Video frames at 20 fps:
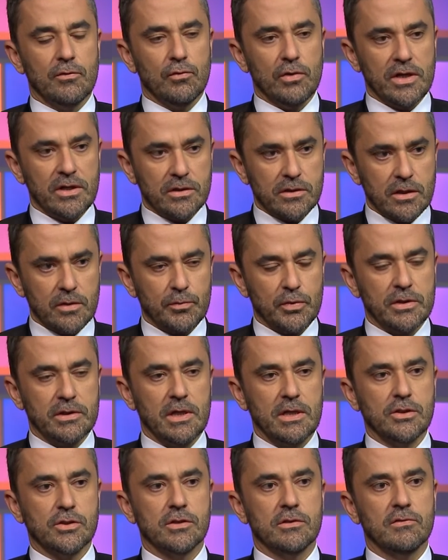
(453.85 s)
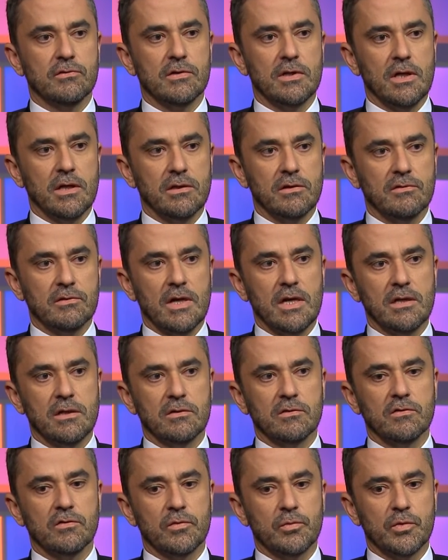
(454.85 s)
interpretations and
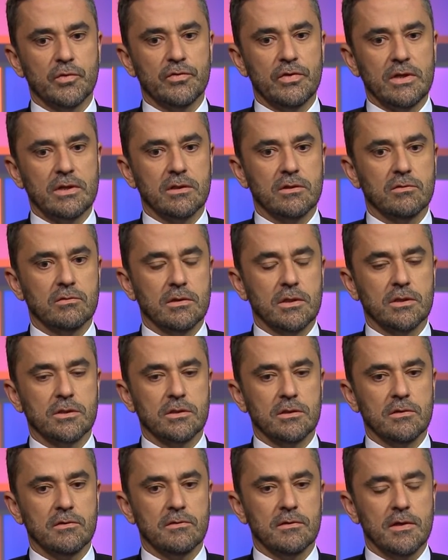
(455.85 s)
understandings of the prophetic traditions.